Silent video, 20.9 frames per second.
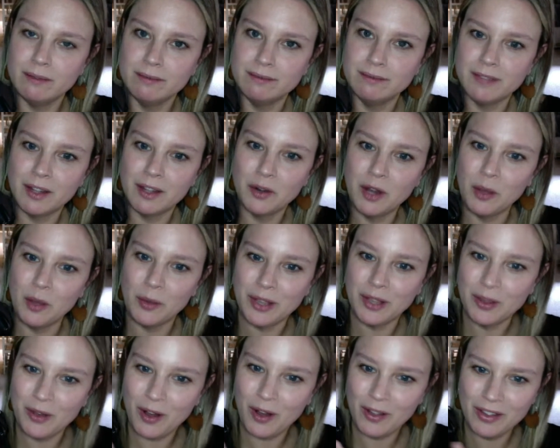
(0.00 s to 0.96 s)
don't know what
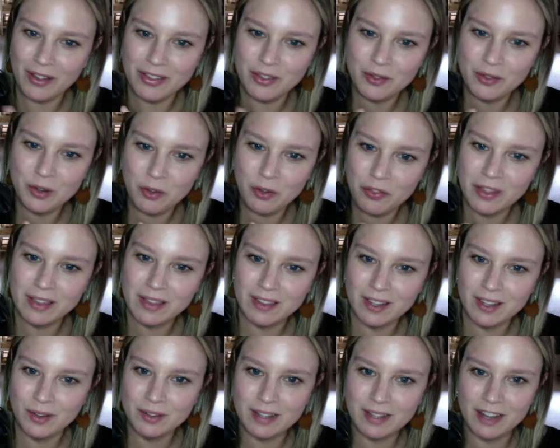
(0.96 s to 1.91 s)
you call it, the little thing that
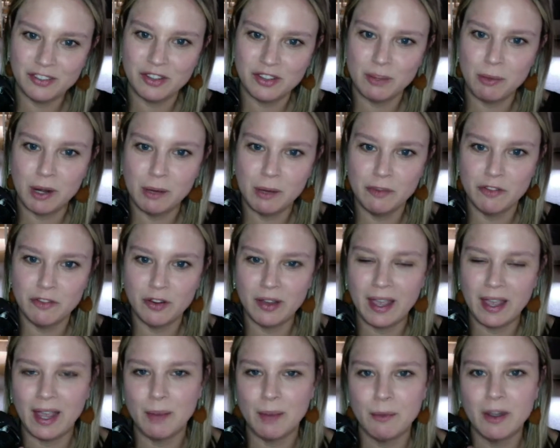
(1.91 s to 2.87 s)
you attach to the bottom of your
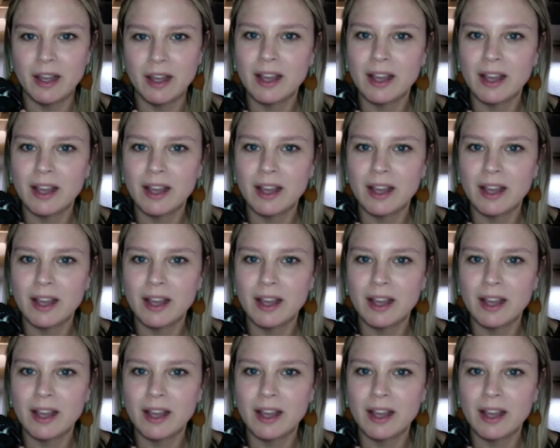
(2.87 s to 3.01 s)
camera.